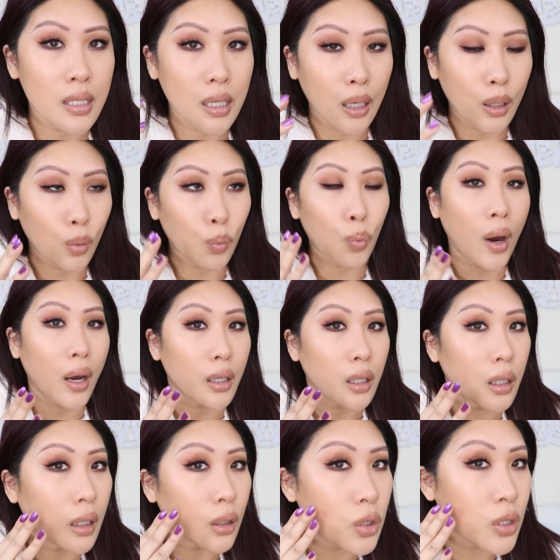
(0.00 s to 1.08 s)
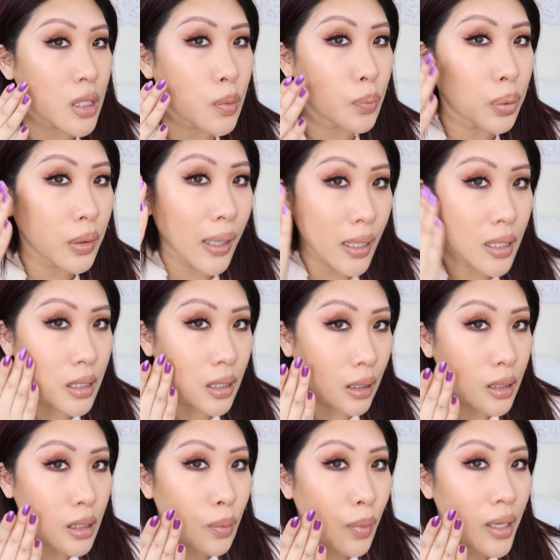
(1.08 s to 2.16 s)
skin brighter. It just blends
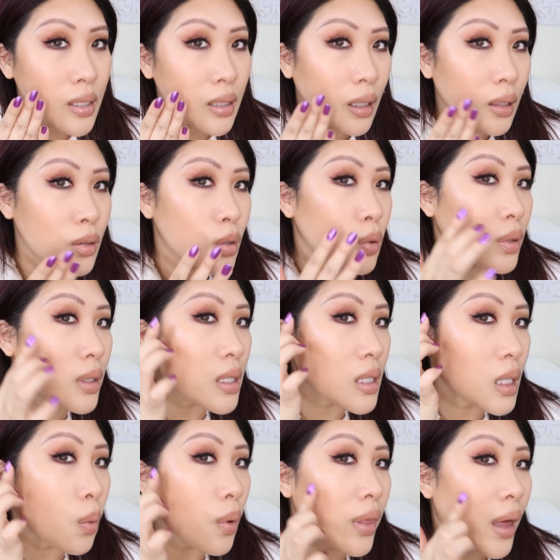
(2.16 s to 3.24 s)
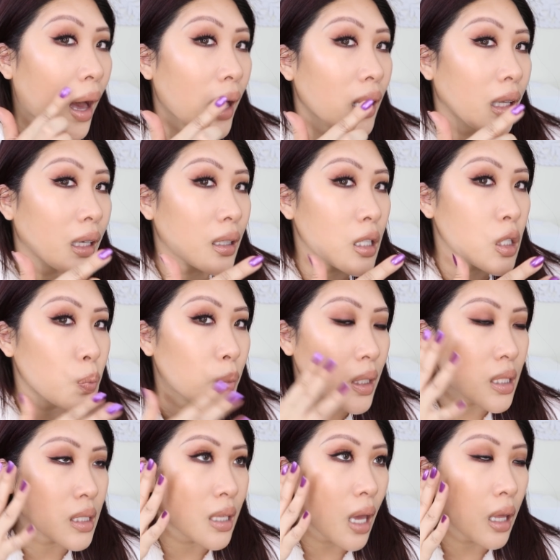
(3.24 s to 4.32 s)
into my skin. So you can see where the highlight is,
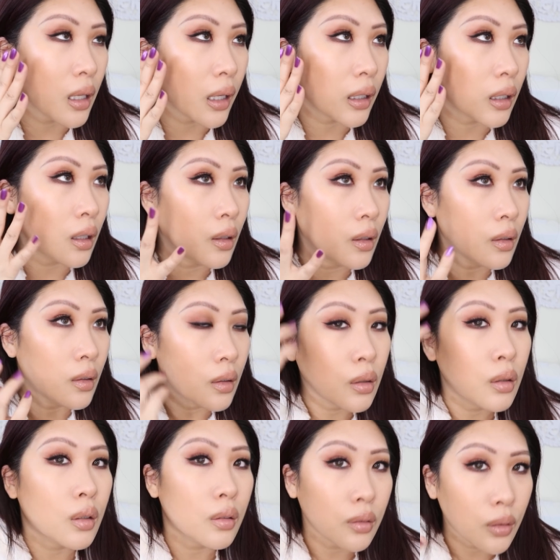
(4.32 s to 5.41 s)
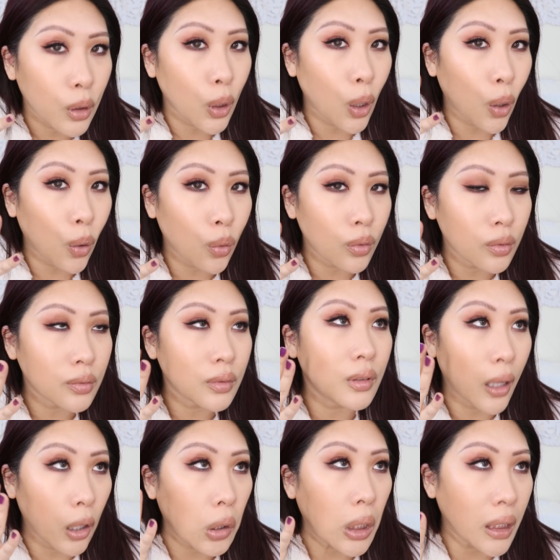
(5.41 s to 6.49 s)
but it's not like, you know,
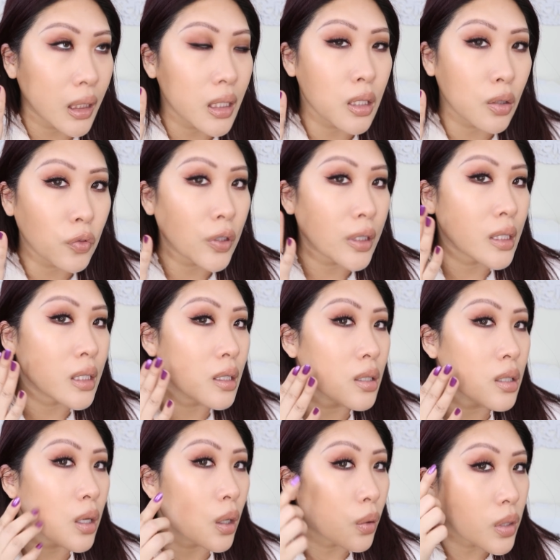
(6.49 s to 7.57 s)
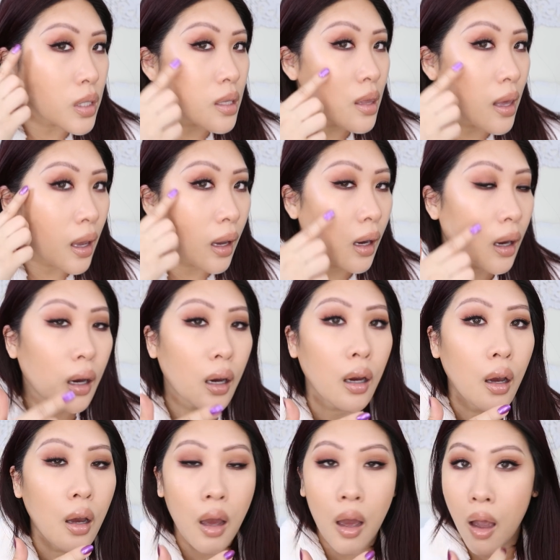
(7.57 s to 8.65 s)
glaringly different. So it's
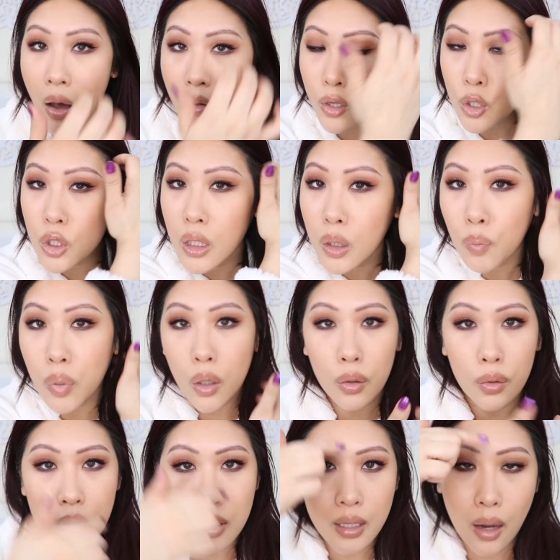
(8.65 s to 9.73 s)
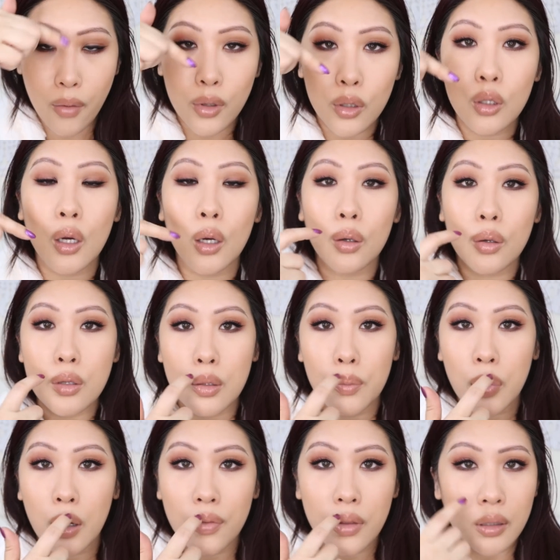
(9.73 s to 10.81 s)
there on the cheekbones, down the nose,
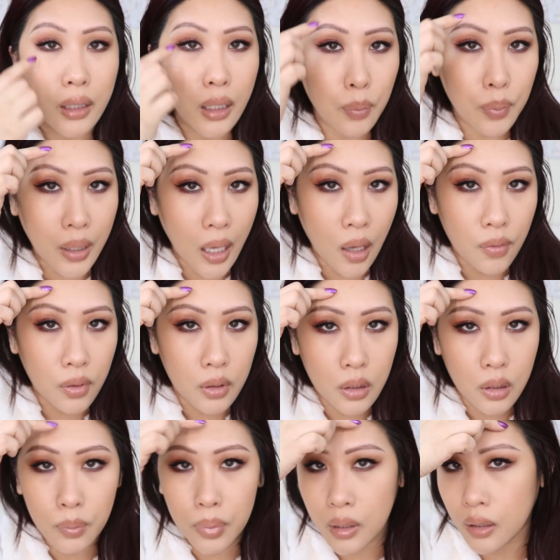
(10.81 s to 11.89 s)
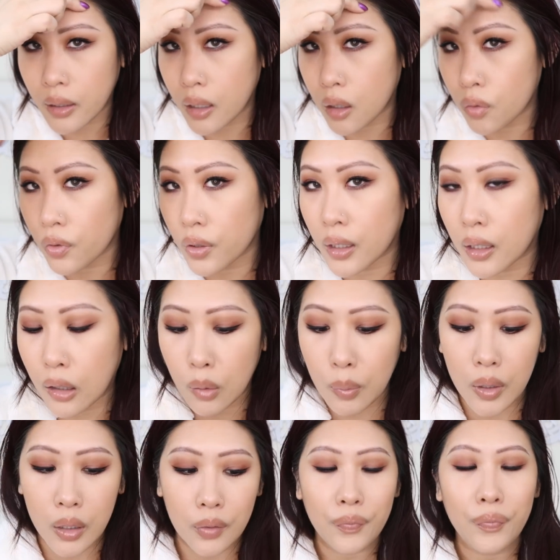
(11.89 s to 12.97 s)
above the lip, and I have a little bit like over here,
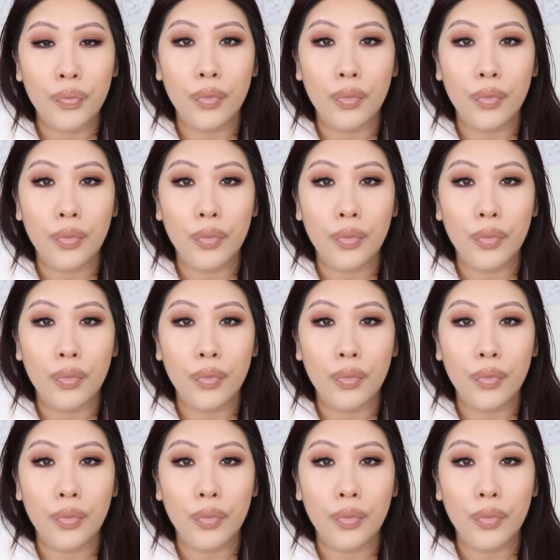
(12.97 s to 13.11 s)
but